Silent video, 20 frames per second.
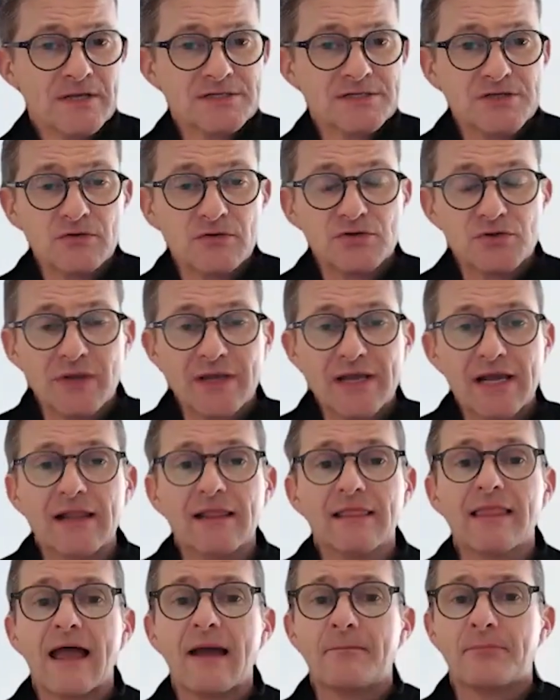So doing
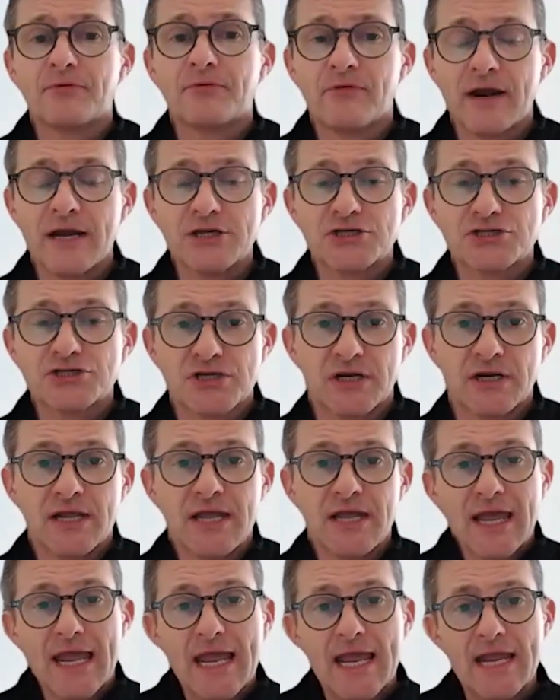collaboration
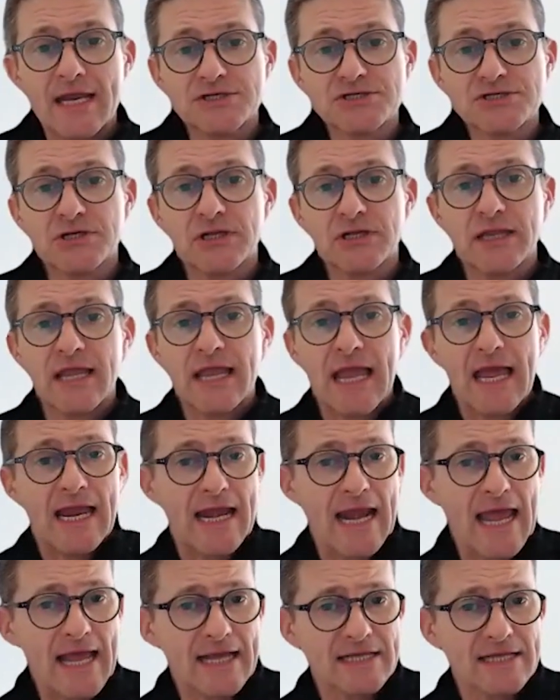internally
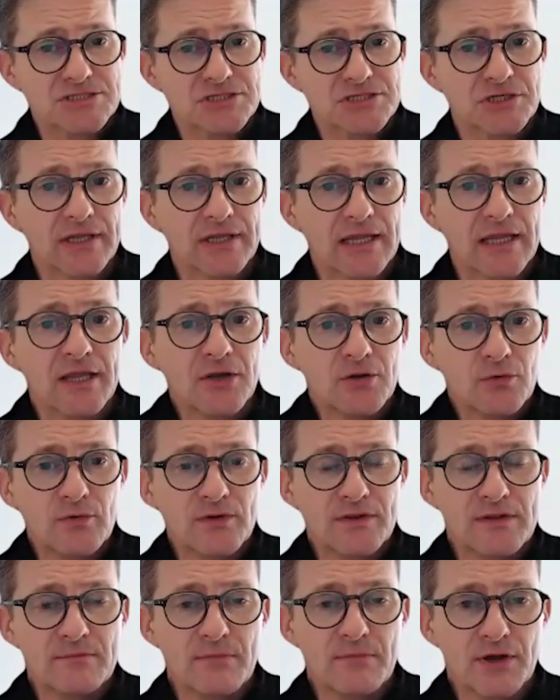and externally
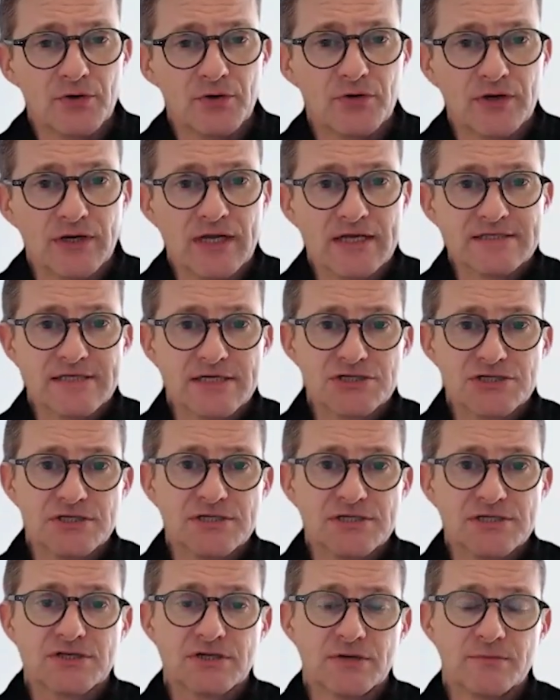within my organization
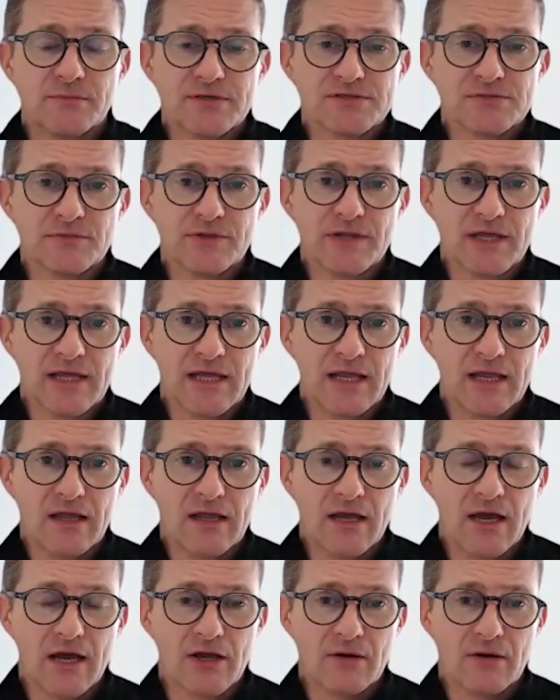is going to be some of the key
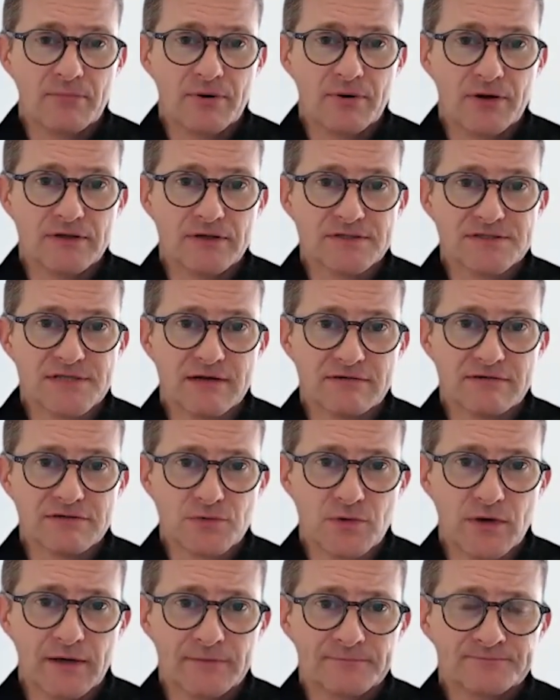components there as
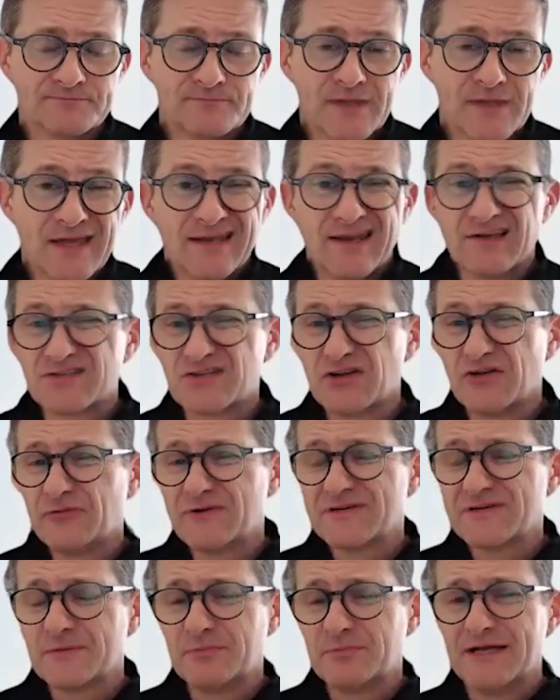well. Now, software
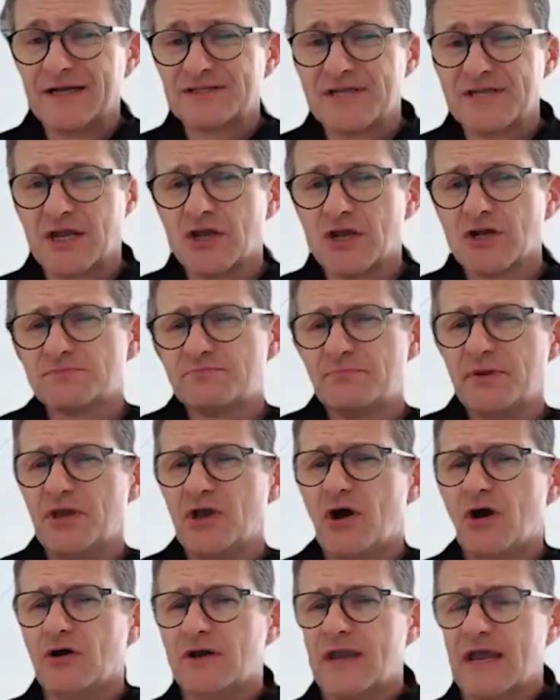supply chain goes
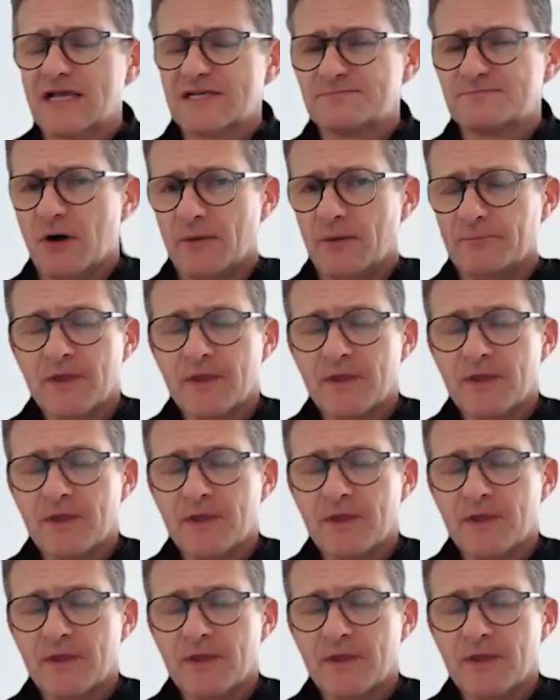beyond SBOM.